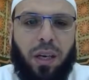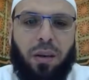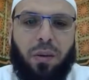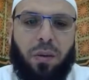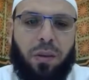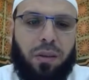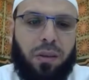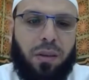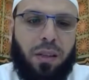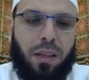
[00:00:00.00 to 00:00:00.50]

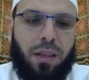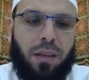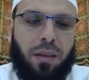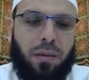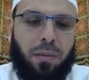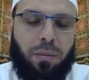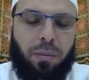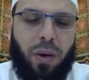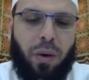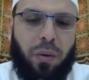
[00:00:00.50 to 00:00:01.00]
No, it's not
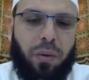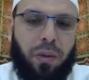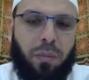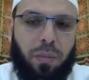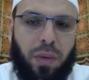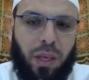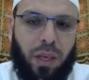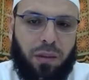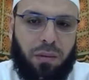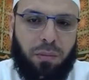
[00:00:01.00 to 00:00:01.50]
about the
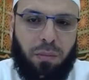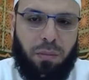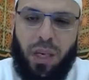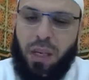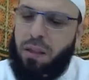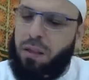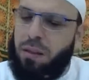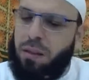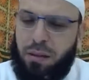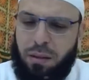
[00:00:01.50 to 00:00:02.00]
meat.
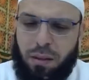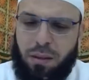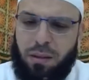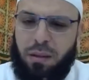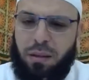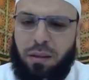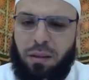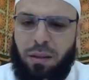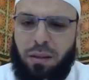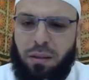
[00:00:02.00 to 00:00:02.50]
Meat
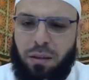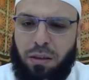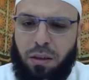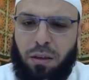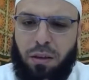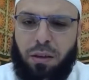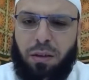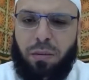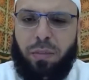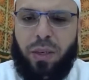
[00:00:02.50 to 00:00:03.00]
is
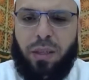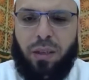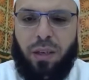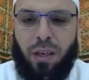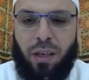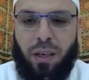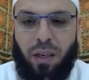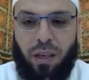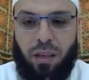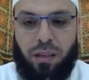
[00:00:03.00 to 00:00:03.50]
good, but
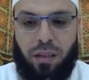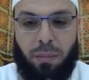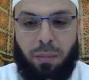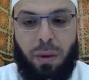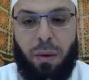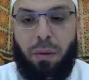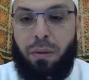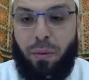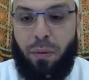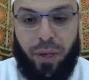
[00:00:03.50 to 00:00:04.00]
it's
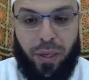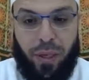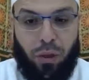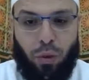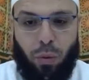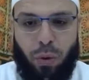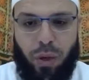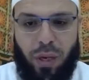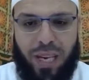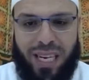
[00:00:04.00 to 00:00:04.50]
about the
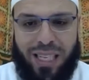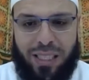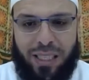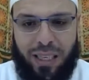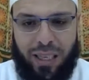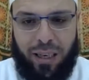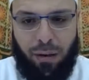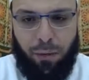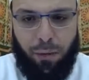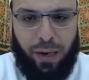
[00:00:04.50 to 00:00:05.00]
ritual and
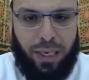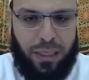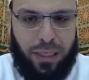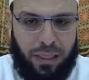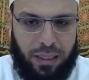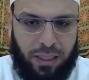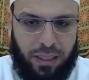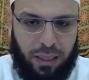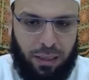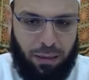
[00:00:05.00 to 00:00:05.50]
sacrifice
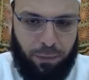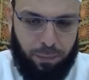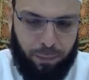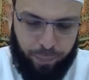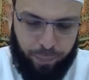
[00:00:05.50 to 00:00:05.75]
itself.